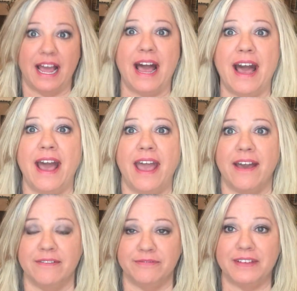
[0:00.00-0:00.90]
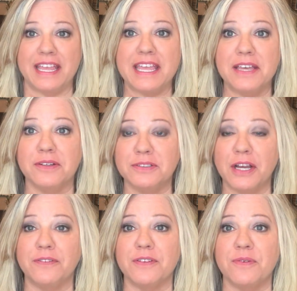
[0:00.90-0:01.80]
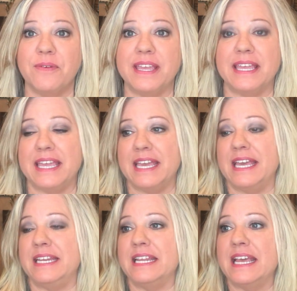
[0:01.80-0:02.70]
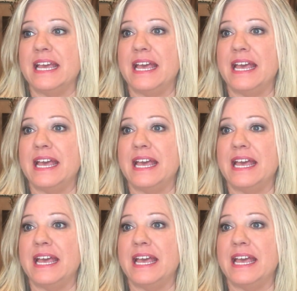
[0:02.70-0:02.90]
I have healed over the weekend.